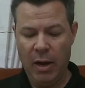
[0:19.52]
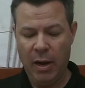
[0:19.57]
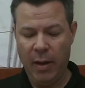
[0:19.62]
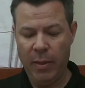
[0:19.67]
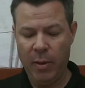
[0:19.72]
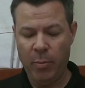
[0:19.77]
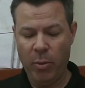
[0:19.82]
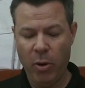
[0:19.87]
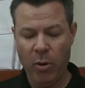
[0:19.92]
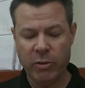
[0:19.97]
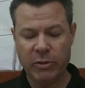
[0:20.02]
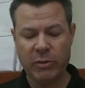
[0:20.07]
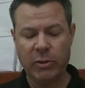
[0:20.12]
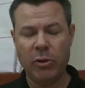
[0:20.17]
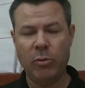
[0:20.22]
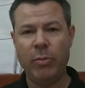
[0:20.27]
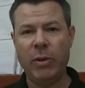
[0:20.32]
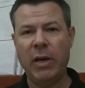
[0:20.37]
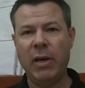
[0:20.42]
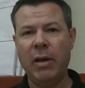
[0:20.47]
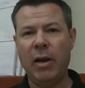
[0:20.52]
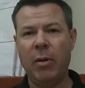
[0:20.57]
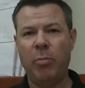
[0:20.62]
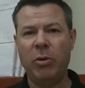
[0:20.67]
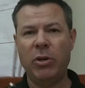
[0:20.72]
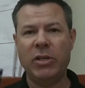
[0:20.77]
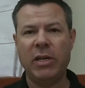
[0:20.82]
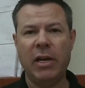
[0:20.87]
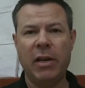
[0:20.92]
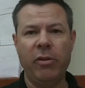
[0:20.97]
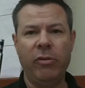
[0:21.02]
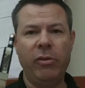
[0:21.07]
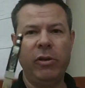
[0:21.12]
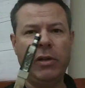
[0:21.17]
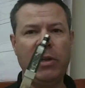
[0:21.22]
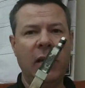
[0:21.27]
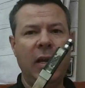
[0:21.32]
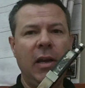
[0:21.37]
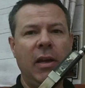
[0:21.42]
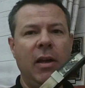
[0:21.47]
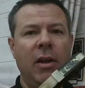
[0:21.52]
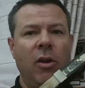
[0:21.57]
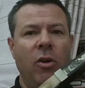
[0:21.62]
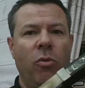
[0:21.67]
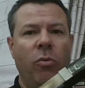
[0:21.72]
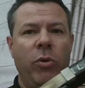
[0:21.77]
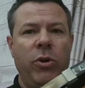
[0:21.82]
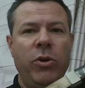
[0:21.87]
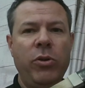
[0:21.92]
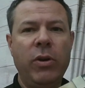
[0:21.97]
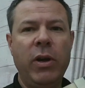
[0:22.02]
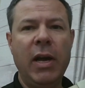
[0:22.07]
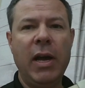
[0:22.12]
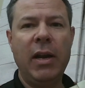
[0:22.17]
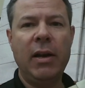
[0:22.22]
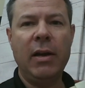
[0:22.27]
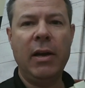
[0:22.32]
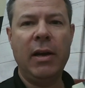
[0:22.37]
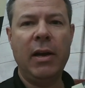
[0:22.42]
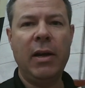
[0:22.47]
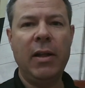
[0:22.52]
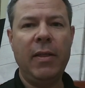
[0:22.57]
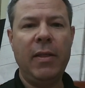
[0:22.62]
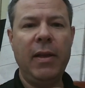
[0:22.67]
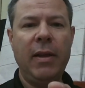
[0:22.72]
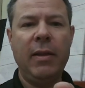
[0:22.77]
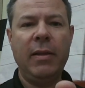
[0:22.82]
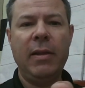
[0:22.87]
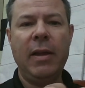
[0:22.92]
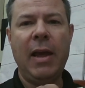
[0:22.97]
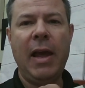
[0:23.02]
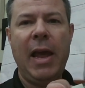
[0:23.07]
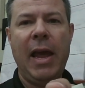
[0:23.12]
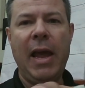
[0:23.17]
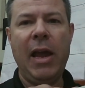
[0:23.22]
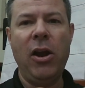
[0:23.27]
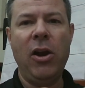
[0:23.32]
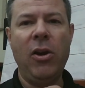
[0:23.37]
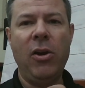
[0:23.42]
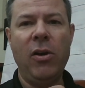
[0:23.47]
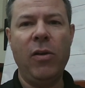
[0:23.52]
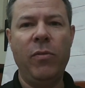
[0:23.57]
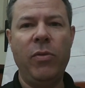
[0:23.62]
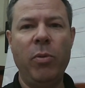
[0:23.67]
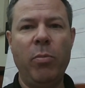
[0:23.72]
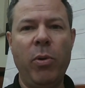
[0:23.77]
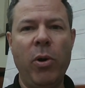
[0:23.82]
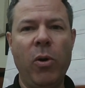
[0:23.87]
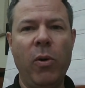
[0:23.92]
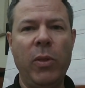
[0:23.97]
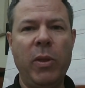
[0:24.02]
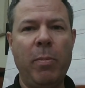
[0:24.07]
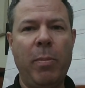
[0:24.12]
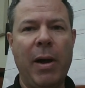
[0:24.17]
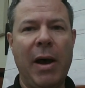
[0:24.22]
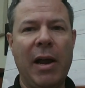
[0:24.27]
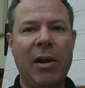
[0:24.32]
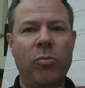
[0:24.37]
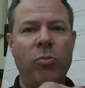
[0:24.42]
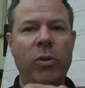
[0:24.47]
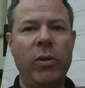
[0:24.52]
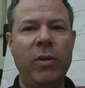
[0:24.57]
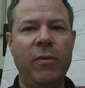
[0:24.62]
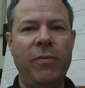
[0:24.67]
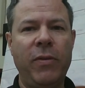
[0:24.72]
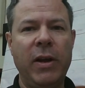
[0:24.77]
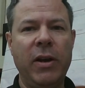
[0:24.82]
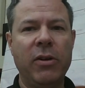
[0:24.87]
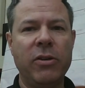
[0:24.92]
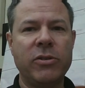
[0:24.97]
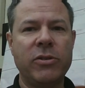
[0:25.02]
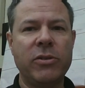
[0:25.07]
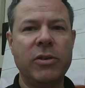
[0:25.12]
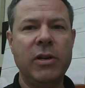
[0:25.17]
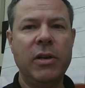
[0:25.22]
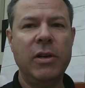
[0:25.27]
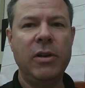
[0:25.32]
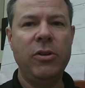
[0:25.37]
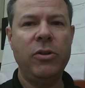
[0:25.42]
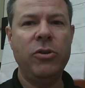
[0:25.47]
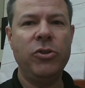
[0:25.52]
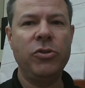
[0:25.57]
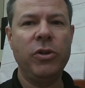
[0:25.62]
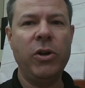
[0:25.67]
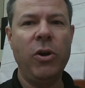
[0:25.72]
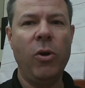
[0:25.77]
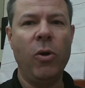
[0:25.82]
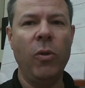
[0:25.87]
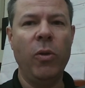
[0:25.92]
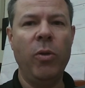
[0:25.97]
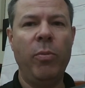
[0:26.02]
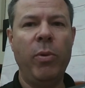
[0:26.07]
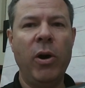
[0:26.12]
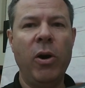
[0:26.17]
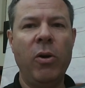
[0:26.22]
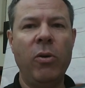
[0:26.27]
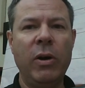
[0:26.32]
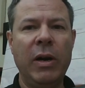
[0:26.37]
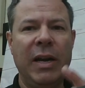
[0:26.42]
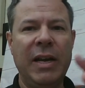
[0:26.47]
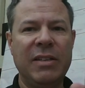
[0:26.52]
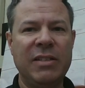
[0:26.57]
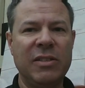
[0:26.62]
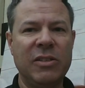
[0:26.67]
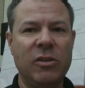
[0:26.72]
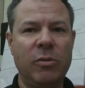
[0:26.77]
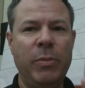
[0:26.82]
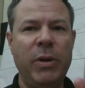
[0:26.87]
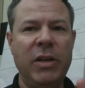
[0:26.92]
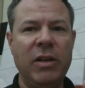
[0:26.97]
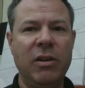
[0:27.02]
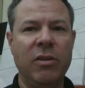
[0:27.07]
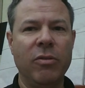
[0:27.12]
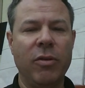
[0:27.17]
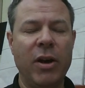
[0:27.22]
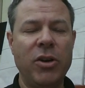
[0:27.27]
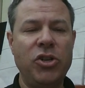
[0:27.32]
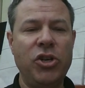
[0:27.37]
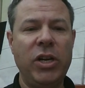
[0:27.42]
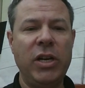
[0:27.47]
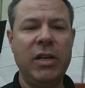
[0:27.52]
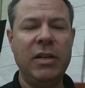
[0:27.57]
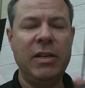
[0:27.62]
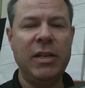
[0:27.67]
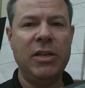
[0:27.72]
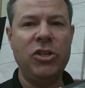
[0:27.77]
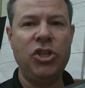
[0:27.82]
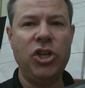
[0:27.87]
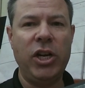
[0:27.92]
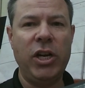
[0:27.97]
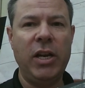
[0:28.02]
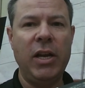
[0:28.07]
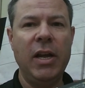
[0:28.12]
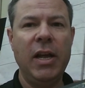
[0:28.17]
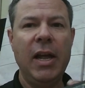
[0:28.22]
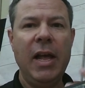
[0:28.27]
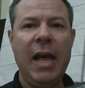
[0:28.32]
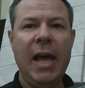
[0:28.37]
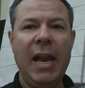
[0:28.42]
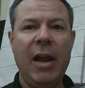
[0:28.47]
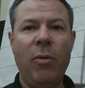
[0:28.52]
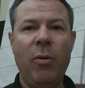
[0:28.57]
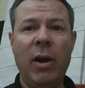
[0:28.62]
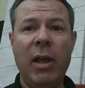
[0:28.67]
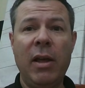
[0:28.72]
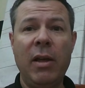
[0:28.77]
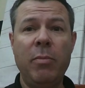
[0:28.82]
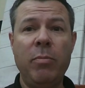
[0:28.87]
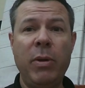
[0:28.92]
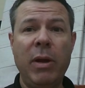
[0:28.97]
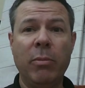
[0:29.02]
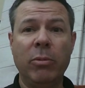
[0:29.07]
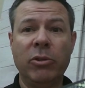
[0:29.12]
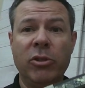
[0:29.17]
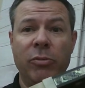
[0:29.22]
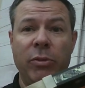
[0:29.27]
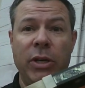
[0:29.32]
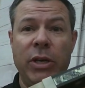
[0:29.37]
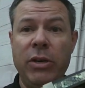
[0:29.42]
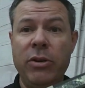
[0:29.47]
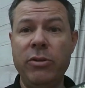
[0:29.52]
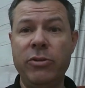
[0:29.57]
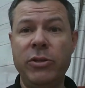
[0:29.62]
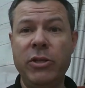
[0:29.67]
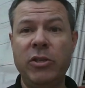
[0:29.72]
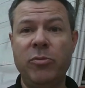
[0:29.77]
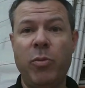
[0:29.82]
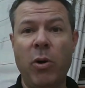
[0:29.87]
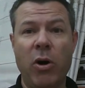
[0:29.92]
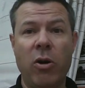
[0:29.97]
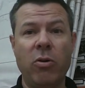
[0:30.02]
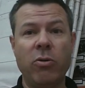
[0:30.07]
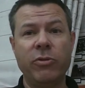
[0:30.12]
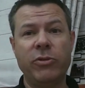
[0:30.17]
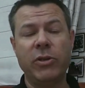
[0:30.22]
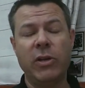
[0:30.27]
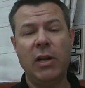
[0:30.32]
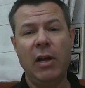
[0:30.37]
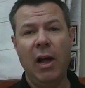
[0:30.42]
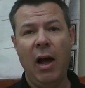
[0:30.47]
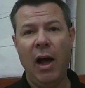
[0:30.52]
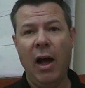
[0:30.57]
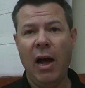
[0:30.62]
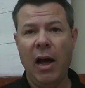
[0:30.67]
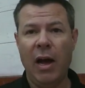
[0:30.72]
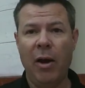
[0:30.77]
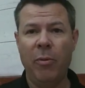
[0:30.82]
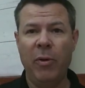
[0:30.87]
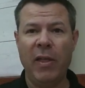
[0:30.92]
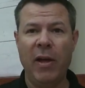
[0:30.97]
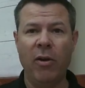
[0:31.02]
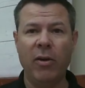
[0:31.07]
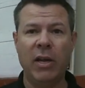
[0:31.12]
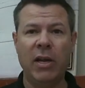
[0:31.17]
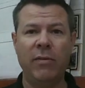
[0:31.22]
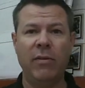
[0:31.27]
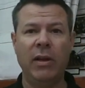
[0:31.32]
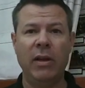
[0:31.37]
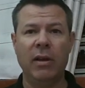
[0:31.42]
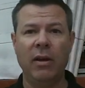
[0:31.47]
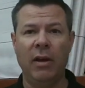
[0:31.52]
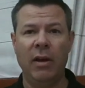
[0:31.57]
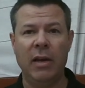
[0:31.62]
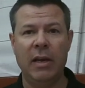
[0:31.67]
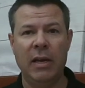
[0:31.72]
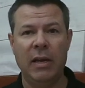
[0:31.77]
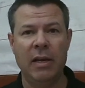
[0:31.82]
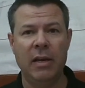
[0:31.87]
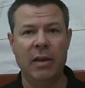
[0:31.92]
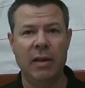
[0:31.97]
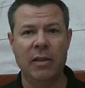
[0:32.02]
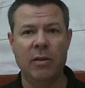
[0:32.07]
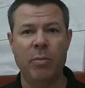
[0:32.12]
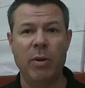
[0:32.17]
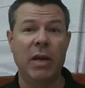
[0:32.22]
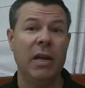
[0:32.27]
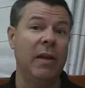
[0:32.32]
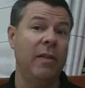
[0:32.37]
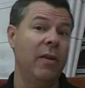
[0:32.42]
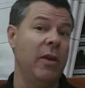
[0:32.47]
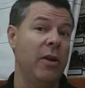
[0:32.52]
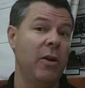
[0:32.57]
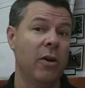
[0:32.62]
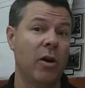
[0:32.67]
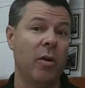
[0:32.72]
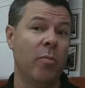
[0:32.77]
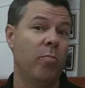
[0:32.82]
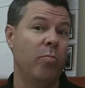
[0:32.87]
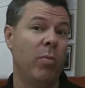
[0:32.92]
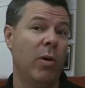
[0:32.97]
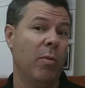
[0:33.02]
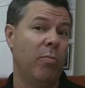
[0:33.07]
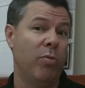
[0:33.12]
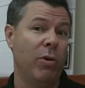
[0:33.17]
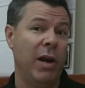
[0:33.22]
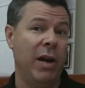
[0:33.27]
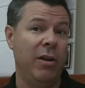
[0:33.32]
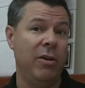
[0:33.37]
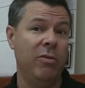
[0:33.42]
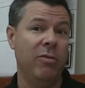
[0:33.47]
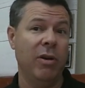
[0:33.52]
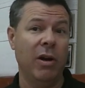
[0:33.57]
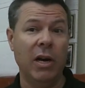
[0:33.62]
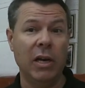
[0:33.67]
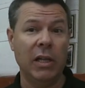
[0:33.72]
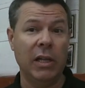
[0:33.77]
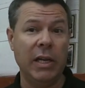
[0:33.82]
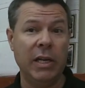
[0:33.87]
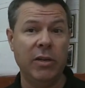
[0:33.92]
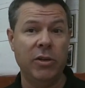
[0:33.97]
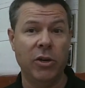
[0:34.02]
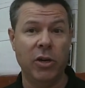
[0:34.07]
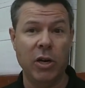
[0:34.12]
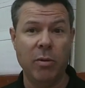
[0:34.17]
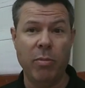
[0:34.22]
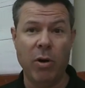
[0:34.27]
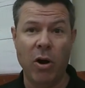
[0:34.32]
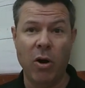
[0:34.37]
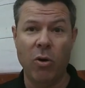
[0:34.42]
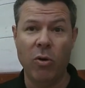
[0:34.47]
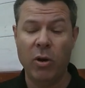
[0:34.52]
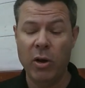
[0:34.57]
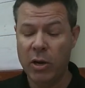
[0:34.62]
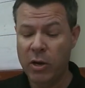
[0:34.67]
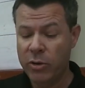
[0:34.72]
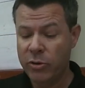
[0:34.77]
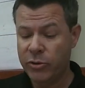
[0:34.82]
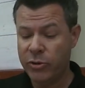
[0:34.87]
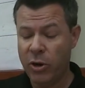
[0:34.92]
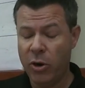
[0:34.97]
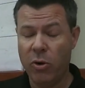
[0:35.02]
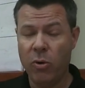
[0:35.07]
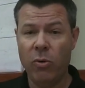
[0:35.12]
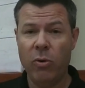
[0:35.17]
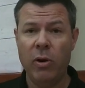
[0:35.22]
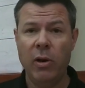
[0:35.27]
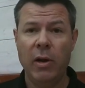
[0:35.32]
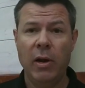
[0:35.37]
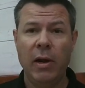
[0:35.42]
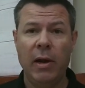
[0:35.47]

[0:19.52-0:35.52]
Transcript: the bows a little bit, particularly when you get the hair of the bow at the bottom where the fingers usually hold the bow. It gets a little bit grungy and dingy, and I want to be able to reuse these bows without giving a kid at the beginning of the year a brand new, ugly, dirty bow. So